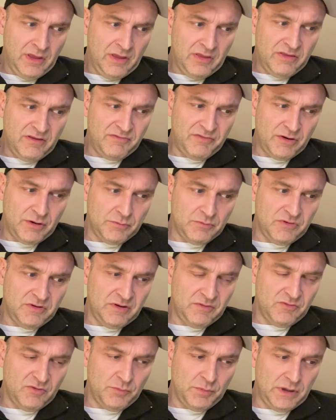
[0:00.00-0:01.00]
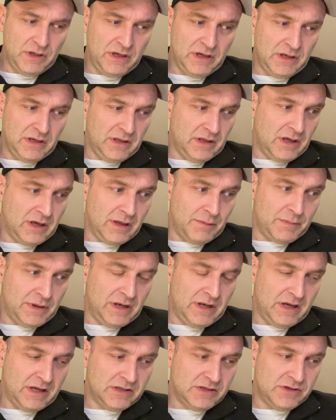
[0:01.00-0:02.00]
The phone seems to be heating up a
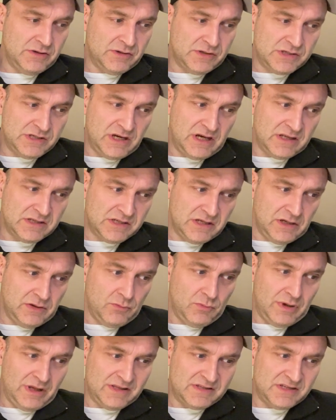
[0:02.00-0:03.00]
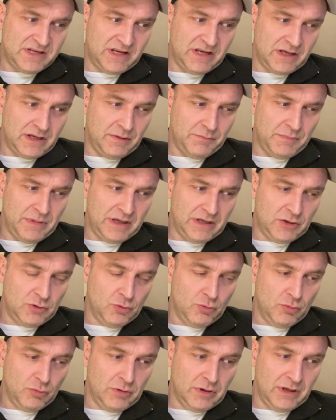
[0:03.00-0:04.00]
lot during charging and while setting up my
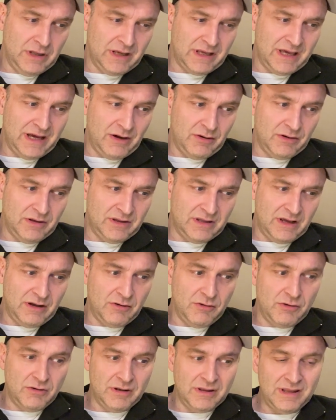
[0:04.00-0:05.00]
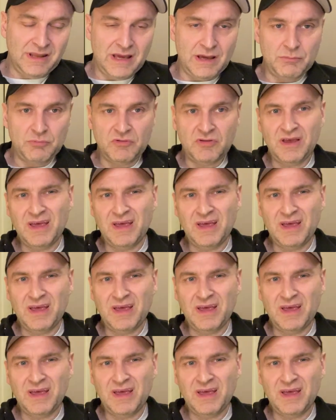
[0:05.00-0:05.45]
Google account and downloading the apps.